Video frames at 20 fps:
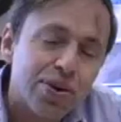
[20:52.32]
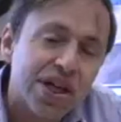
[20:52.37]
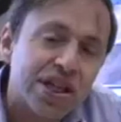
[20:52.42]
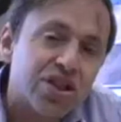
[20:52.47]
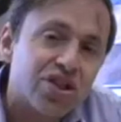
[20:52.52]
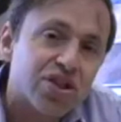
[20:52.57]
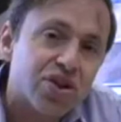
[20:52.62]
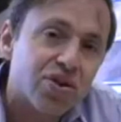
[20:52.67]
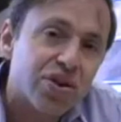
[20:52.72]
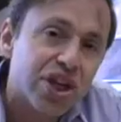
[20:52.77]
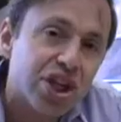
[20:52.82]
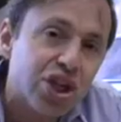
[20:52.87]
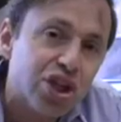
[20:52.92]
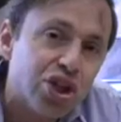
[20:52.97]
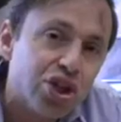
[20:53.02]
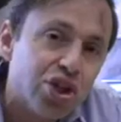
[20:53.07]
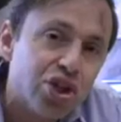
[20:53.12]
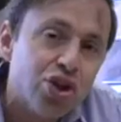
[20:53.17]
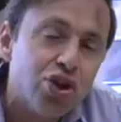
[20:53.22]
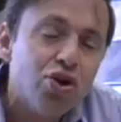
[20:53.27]
it's so that
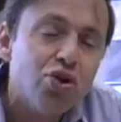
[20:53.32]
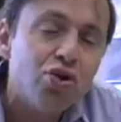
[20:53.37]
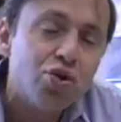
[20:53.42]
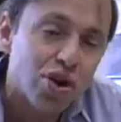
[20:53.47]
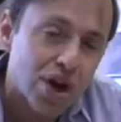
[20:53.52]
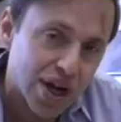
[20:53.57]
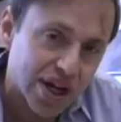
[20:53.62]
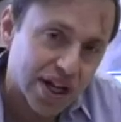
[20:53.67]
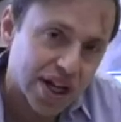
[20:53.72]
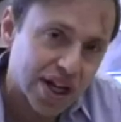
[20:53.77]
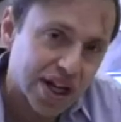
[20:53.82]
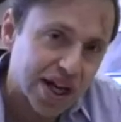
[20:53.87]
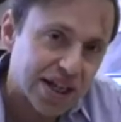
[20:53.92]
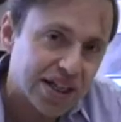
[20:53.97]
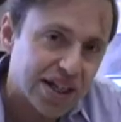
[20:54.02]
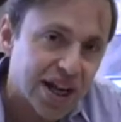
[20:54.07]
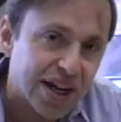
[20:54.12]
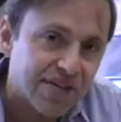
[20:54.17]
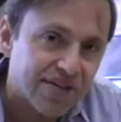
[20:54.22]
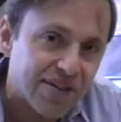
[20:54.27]
you can
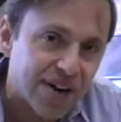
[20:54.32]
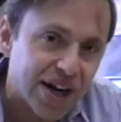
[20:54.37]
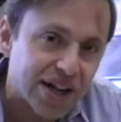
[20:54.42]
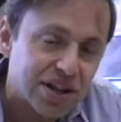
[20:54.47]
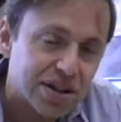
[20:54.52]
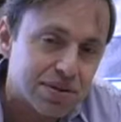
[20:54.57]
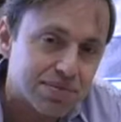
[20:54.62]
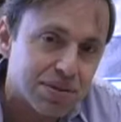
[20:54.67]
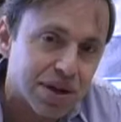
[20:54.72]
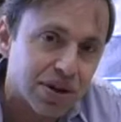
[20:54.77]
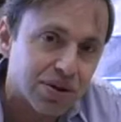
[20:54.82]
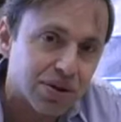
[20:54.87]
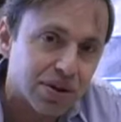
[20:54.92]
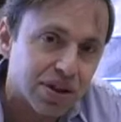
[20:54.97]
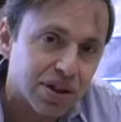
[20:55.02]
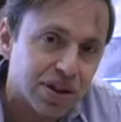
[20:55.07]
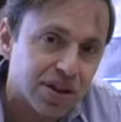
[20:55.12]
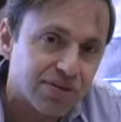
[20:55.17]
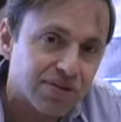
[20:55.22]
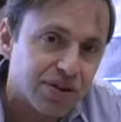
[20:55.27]
identify this mineral
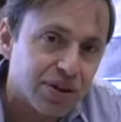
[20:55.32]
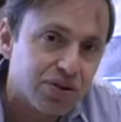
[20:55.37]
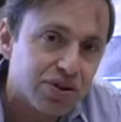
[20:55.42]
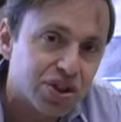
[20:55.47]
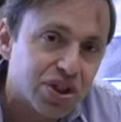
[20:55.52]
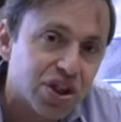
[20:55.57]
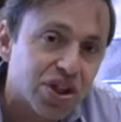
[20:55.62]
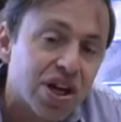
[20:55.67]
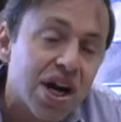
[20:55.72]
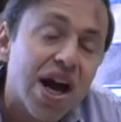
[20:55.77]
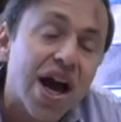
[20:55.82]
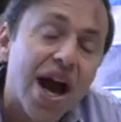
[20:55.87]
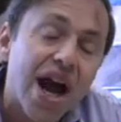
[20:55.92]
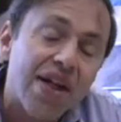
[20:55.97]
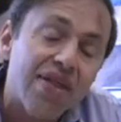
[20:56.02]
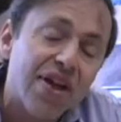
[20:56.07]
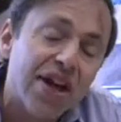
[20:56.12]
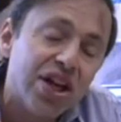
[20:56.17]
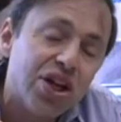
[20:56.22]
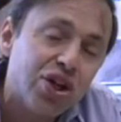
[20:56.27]
in the future,
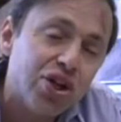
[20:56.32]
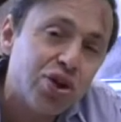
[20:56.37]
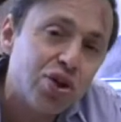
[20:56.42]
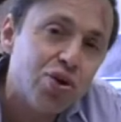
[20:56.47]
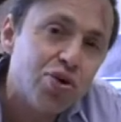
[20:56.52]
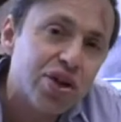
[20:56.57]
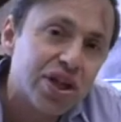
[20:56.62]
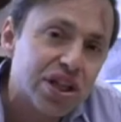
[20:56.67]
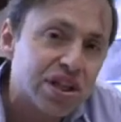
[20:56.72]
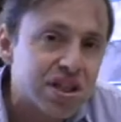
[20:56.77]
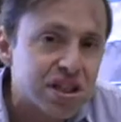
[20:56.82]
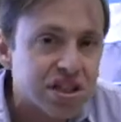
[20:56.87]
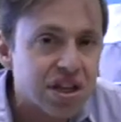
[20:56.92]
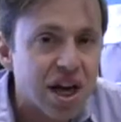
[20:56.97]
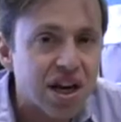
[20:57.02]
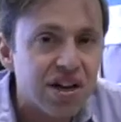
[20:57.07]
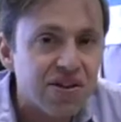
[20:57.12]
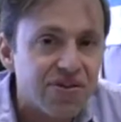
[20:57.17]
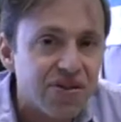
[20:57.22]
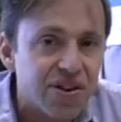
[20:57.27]
and that you can
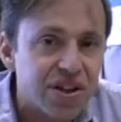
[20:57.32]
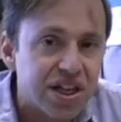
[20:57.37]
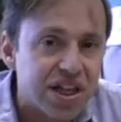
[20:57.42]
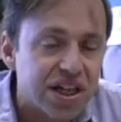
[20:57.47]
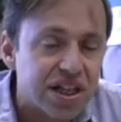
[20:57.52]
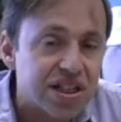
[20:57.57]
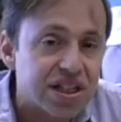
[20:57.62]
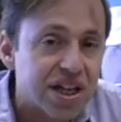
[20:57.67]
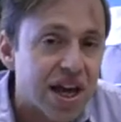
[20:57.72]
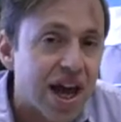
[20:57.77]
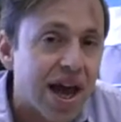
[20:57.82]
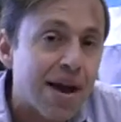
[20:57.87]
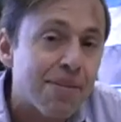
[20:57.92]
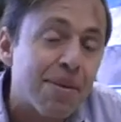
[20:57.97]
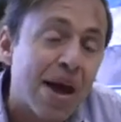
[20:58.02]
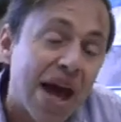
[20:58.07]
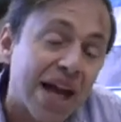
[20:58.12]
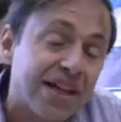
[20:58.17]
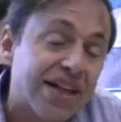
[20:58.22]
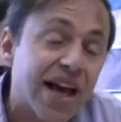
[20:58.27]
study for the
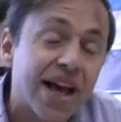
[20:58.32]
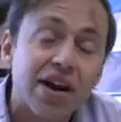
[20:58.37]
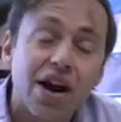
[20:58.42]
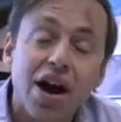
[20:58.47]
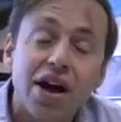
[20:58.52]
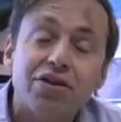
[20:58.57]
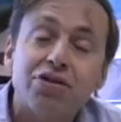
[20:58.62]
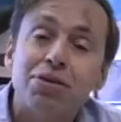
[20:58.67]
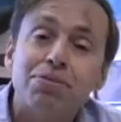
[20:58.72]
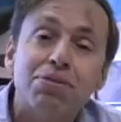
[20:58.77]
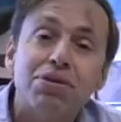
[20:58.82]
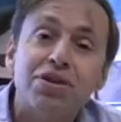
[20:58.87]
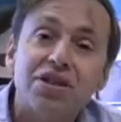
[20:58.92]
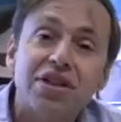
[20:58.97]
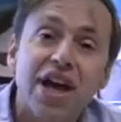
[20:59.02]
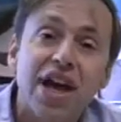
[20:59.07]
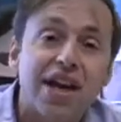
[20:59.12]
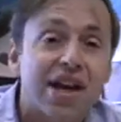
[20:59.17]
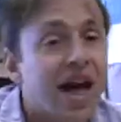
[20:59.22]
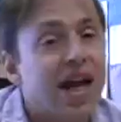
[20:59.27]
exam and get
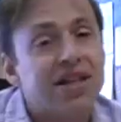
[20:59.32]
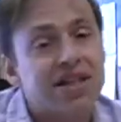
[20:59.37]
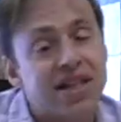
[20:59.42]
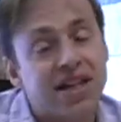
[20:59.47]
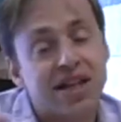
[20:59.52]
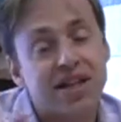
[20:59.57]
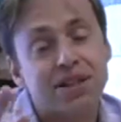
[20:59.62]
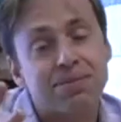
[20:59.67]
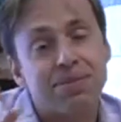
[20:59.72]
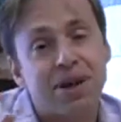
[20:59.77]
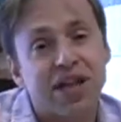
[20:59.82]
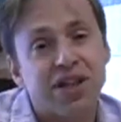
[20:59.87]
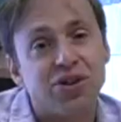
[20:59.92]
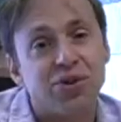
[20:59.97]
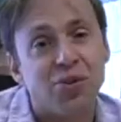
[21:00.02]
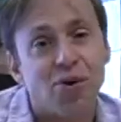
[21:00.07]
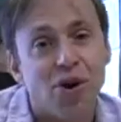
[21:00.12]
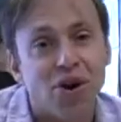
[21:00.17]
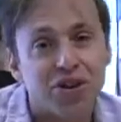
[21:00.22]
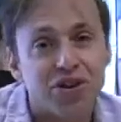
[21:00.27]
100%, as I expect
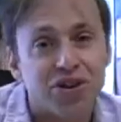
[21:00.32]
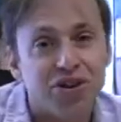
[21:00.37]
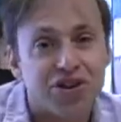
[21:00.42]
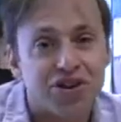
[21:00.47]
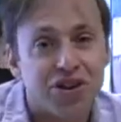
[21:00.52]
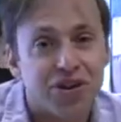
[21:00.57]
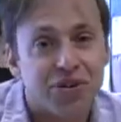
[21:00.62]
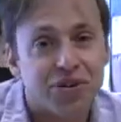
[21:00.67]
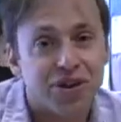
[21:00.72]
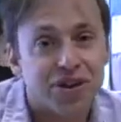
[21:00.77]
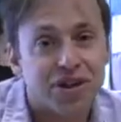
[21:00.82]
you all to do.